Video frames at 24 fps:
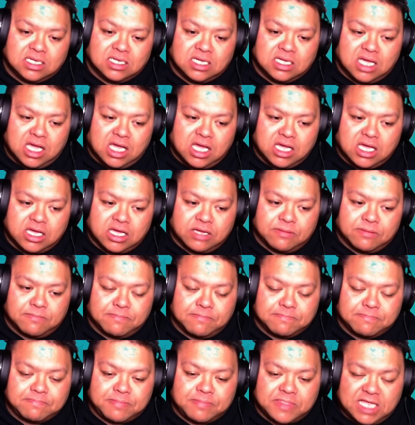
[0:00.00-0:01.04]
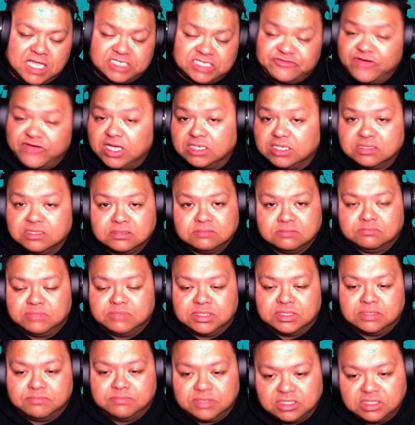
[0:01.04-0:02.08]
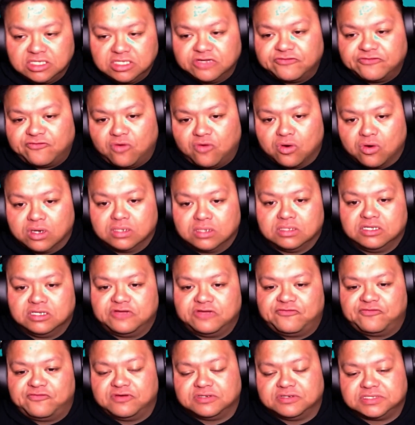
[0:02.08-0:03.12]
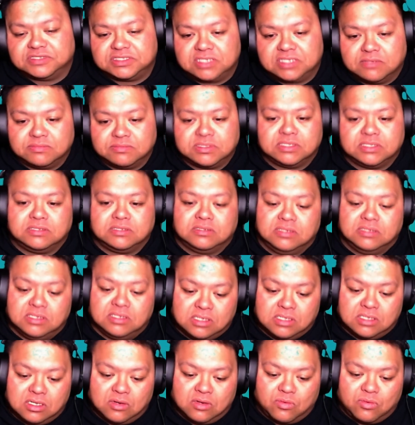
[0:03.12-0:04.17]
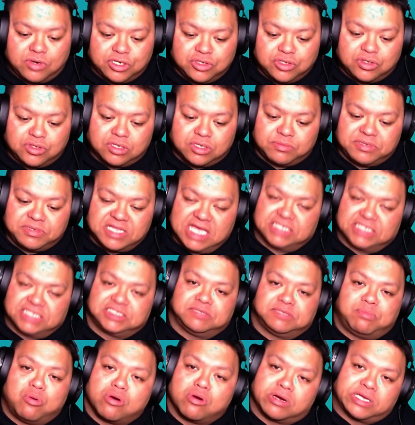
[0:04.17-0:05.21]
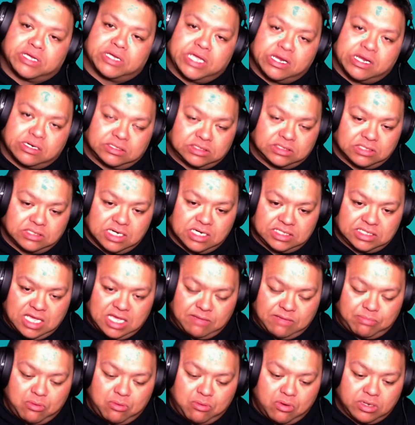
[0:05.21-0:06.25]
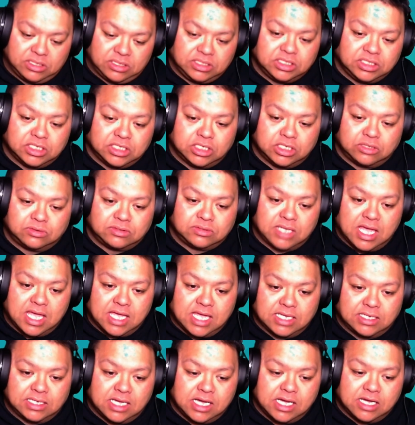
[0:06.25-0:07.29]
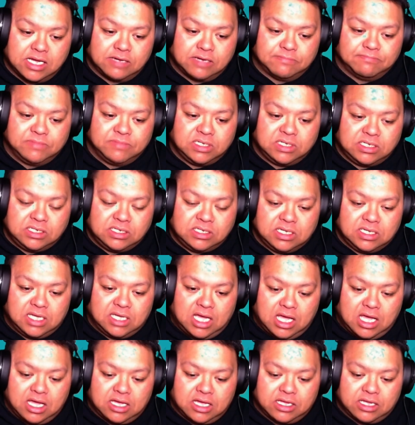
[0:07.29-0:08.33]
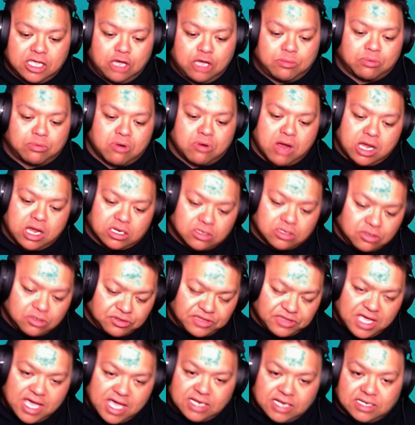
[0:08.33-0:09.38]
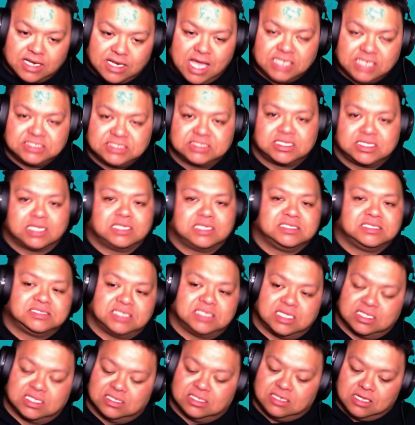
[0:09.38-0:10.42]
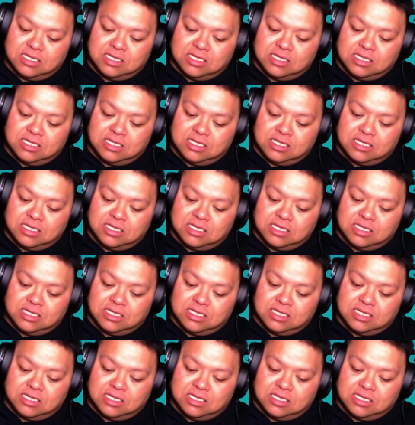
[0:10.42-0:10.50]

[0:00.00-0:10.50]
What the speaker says: that's fine. But look for it. Look for something where you could be that support character at that point, and help chronicle that. And like I said,